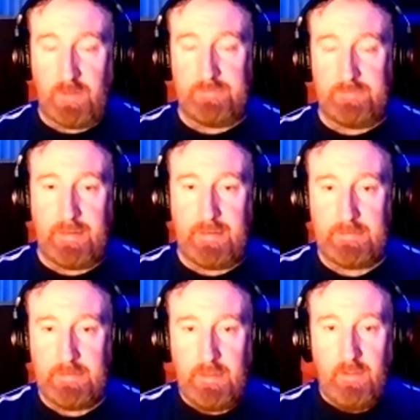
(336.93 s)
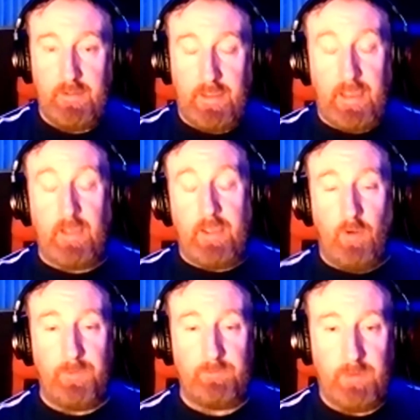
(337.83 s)
And I
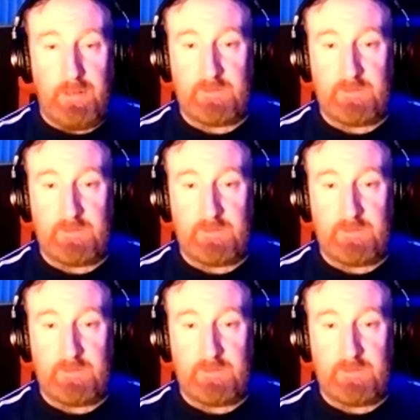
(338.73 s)
hope it will,